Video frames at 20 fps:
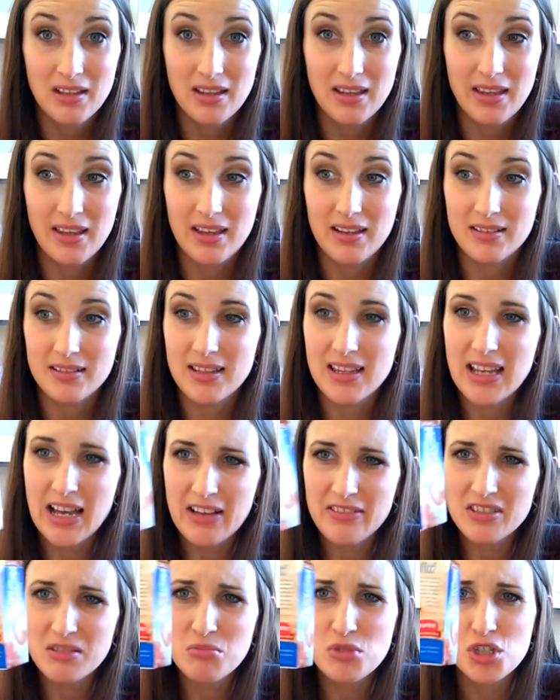and they
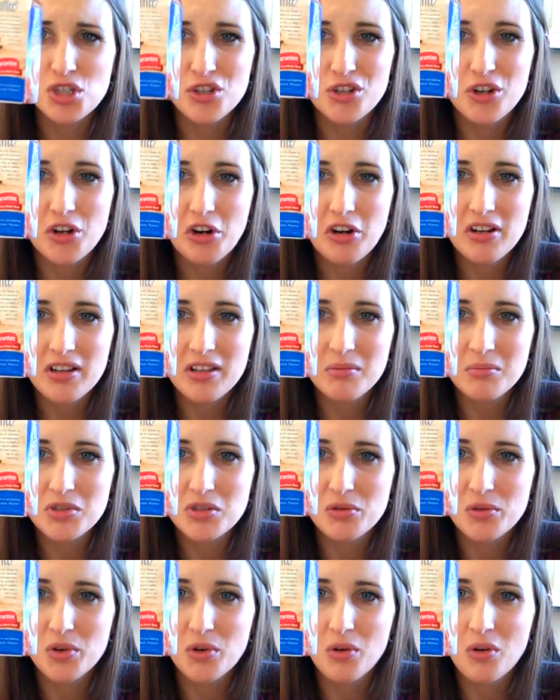have some sugar in them,
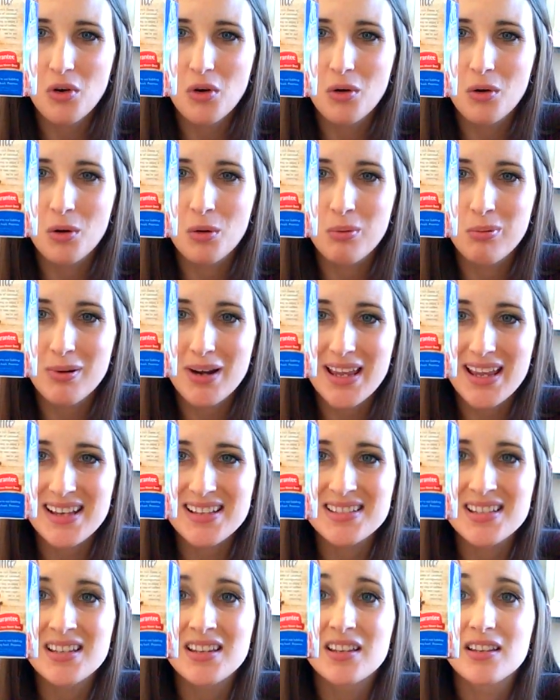so don't go
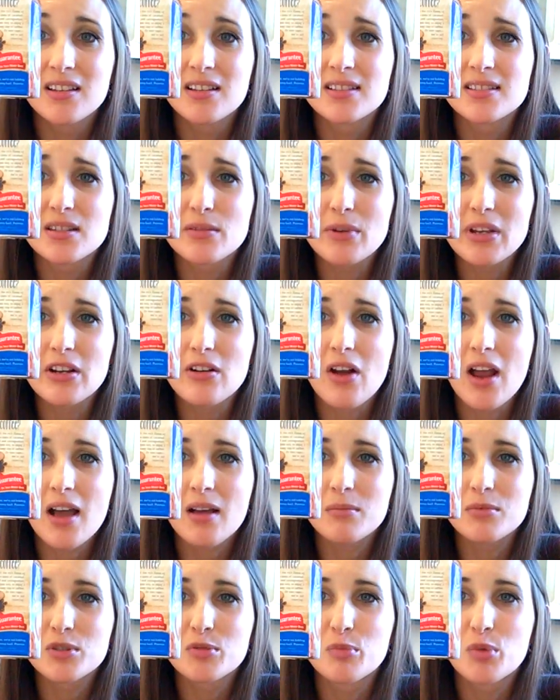crazy. It's 3
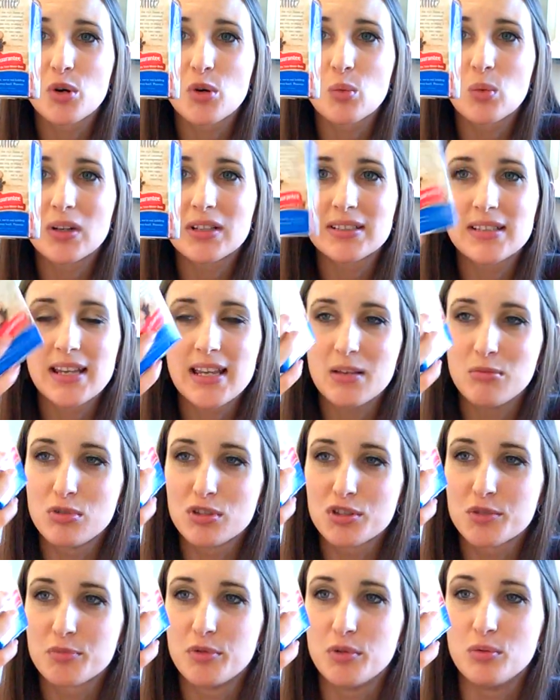grams per 1
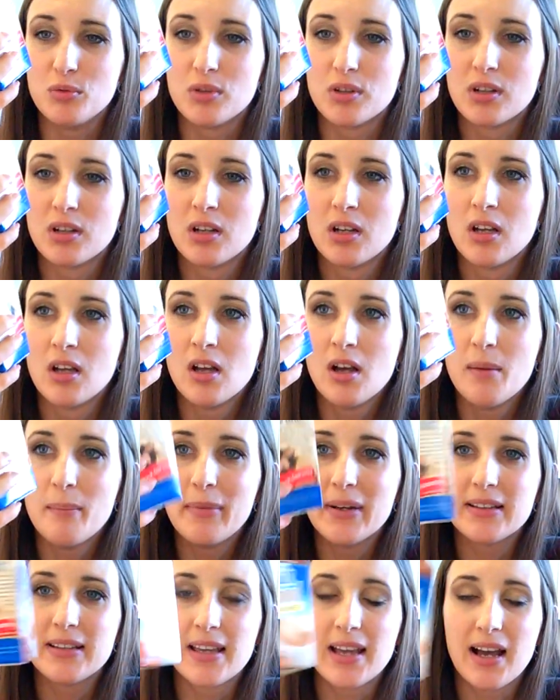tablespoon.
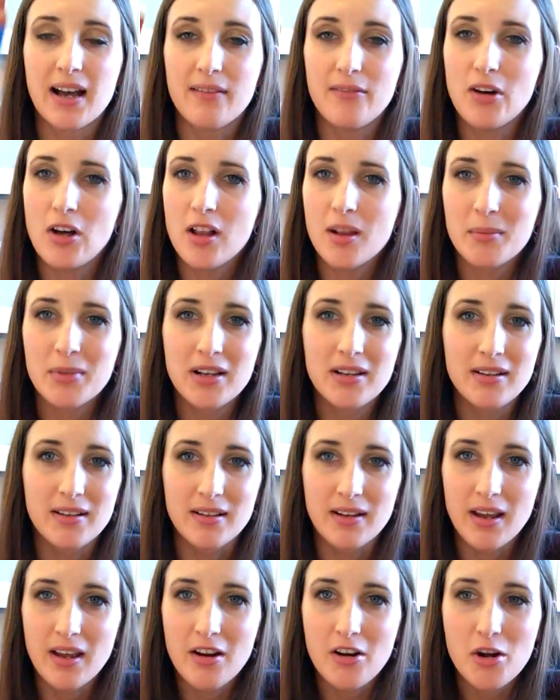But they have almond
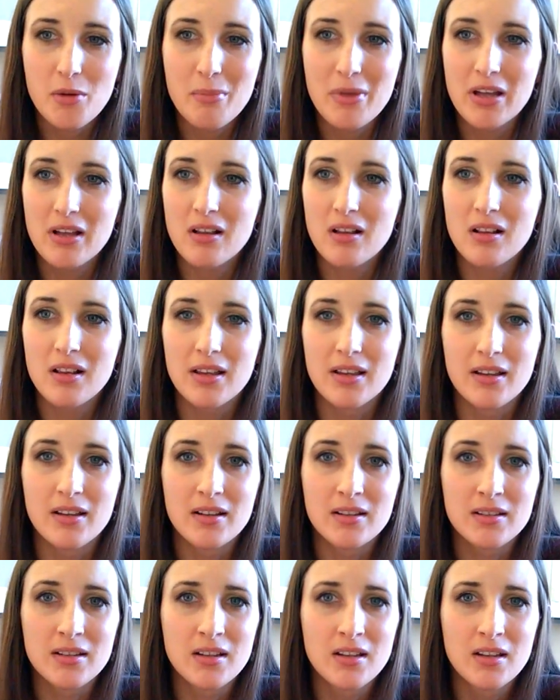and caramel
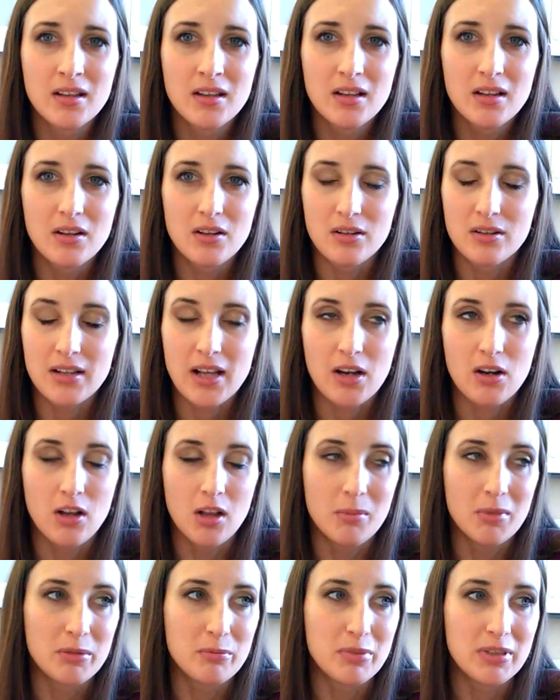or not
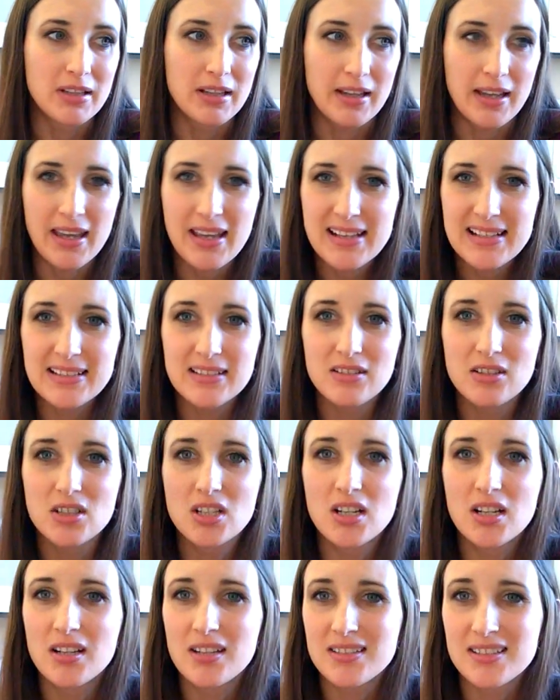almond, but like
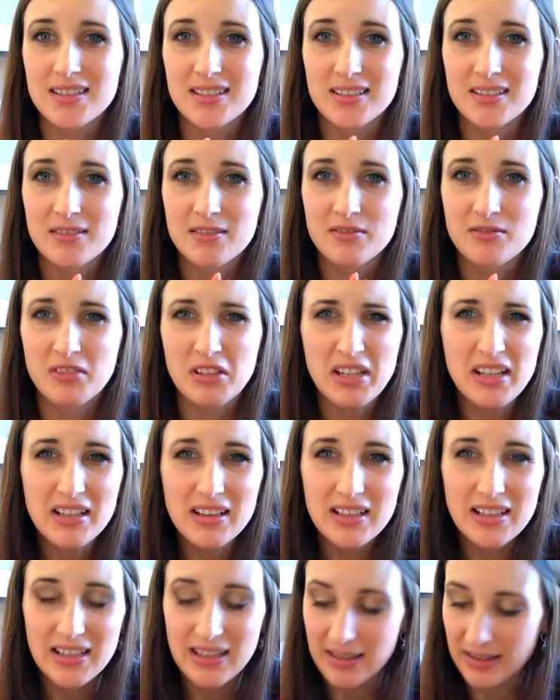hazelnut and
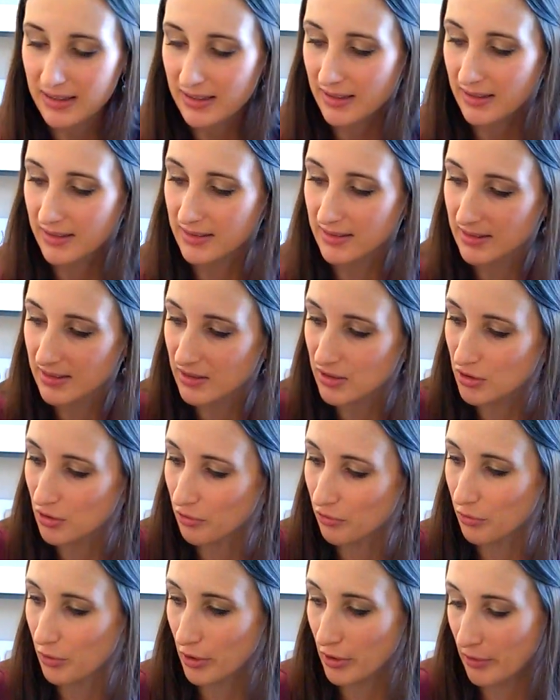vanilla and
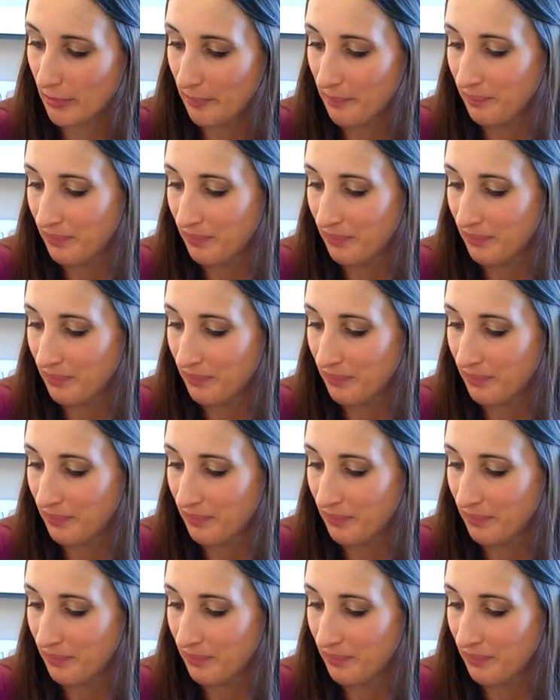so forth.